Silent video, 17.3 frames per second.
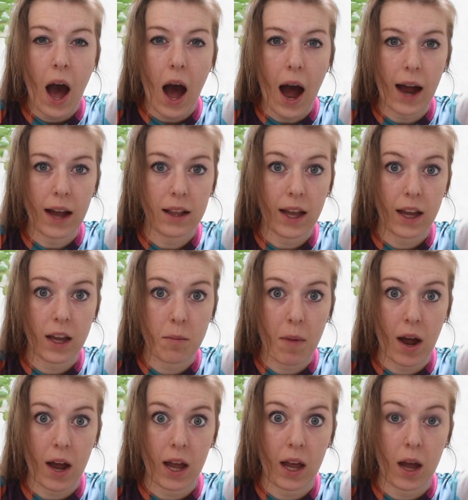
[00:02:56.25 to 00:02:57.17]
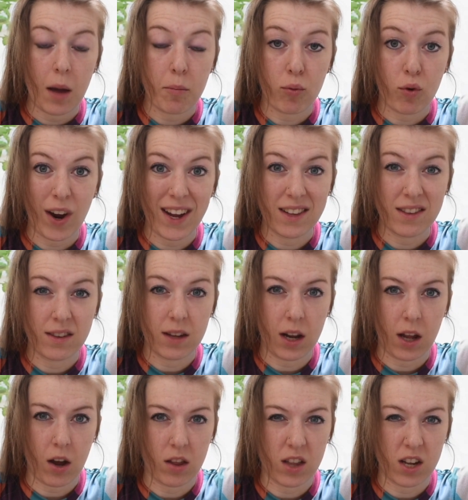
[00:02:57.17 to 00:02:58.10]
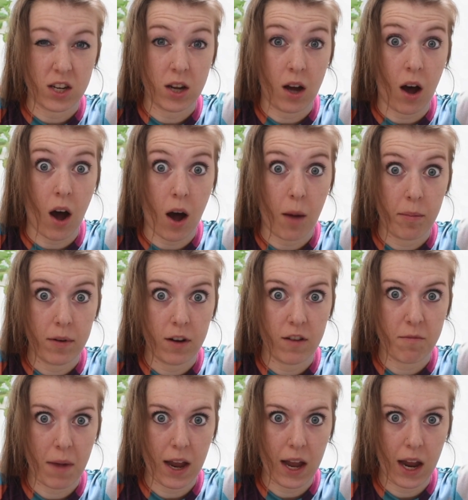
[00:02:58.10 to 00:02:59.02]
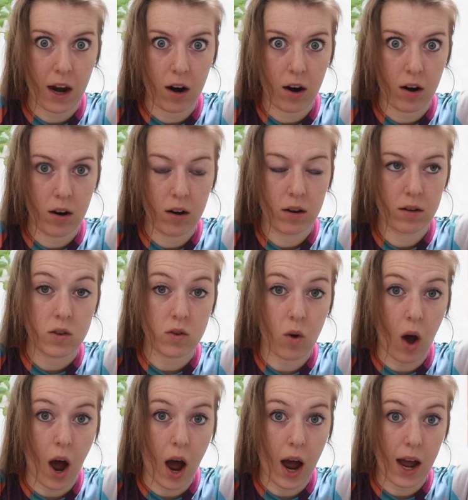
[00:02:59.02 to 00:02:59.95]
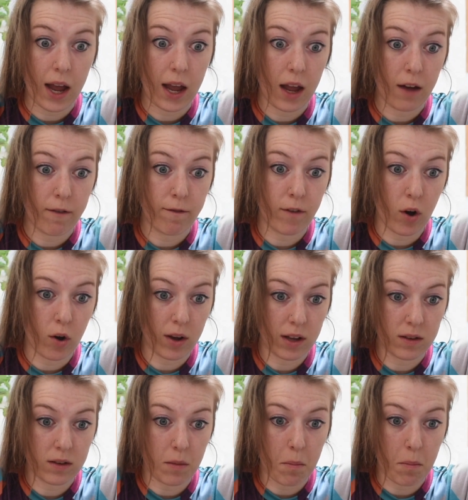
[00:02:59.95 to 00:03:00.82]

I like my braid sitting on the top of my hair, so I focus